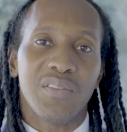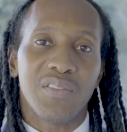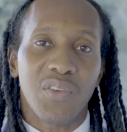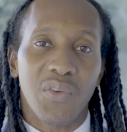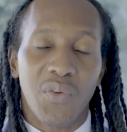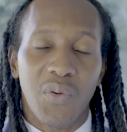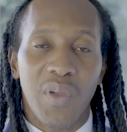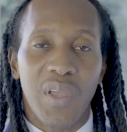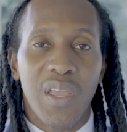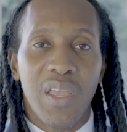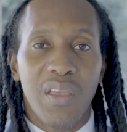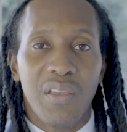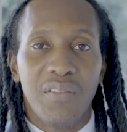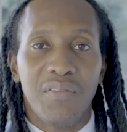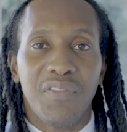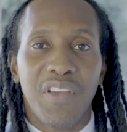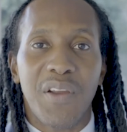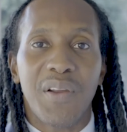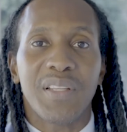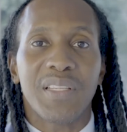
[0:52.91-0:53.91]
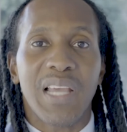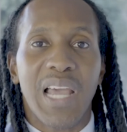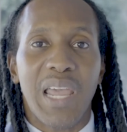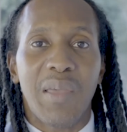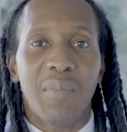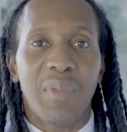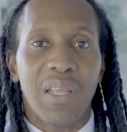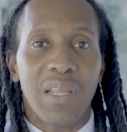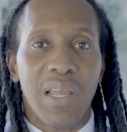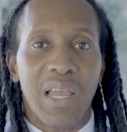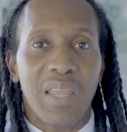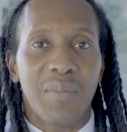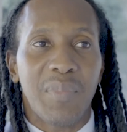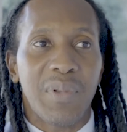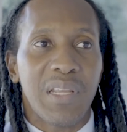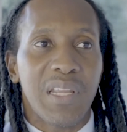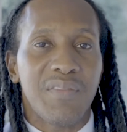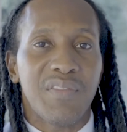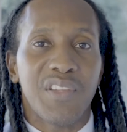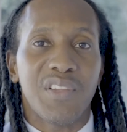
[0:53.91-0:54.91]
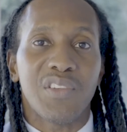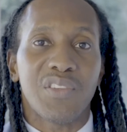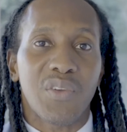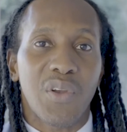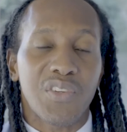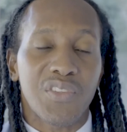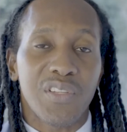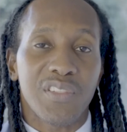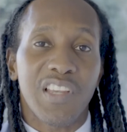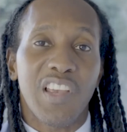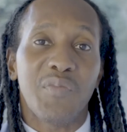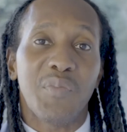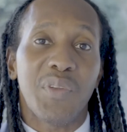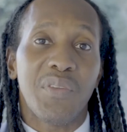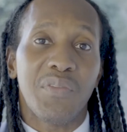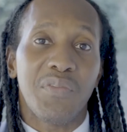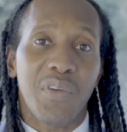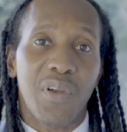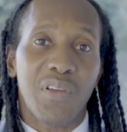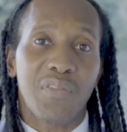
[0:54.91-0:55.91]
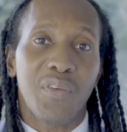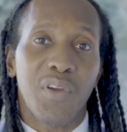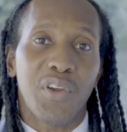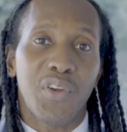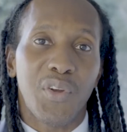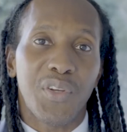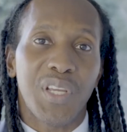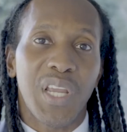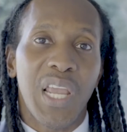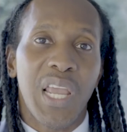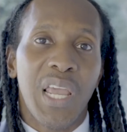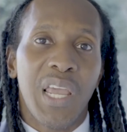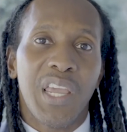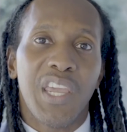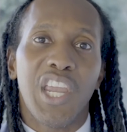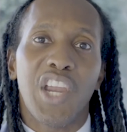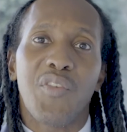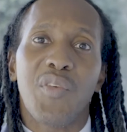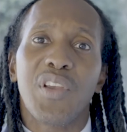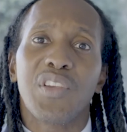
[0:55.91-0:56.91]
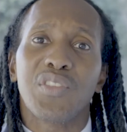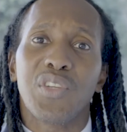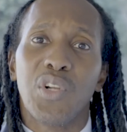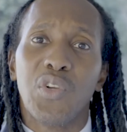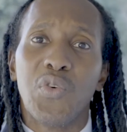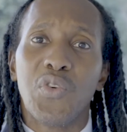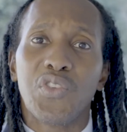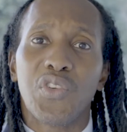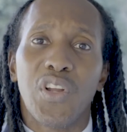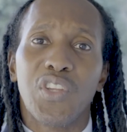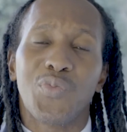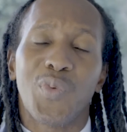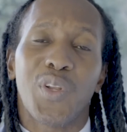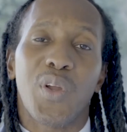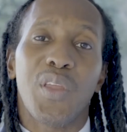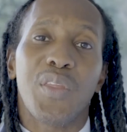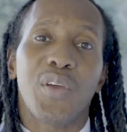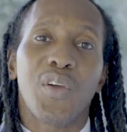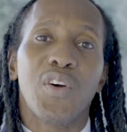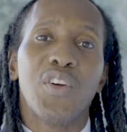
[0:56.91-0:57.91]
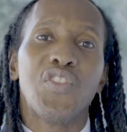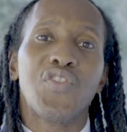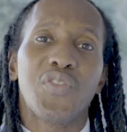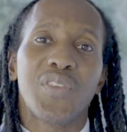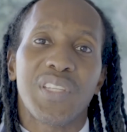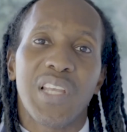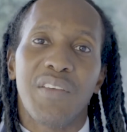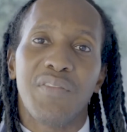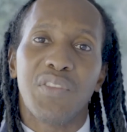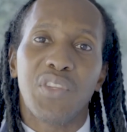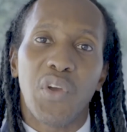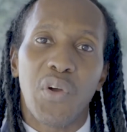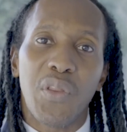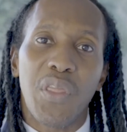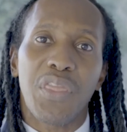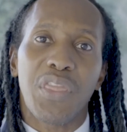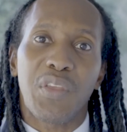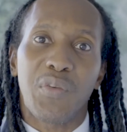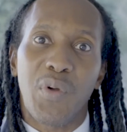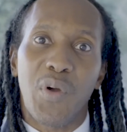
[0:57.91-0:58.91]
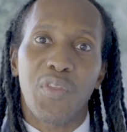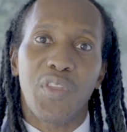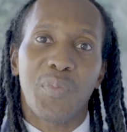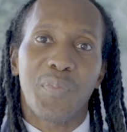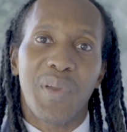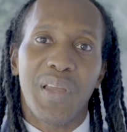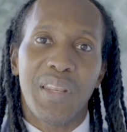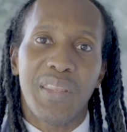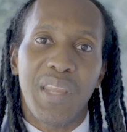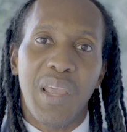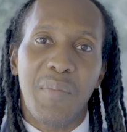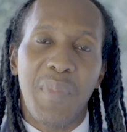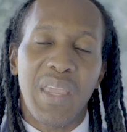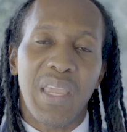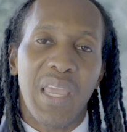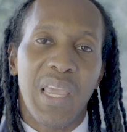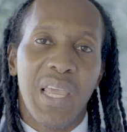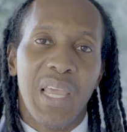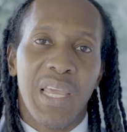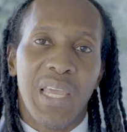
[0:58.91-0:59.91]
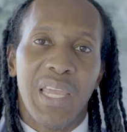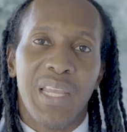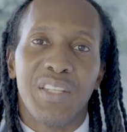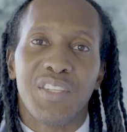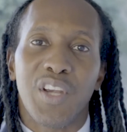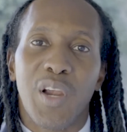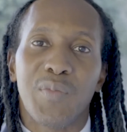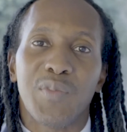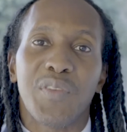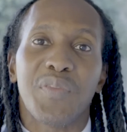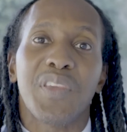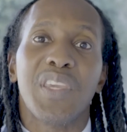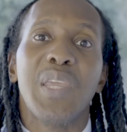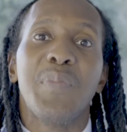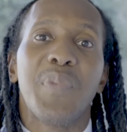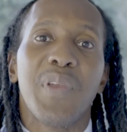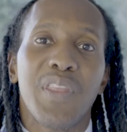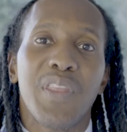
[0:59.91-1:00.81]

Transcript: So very timely, I believe the discussions have been very, very good. Hearing solutions, what other countries have done throughout the pandemic in terms of keeping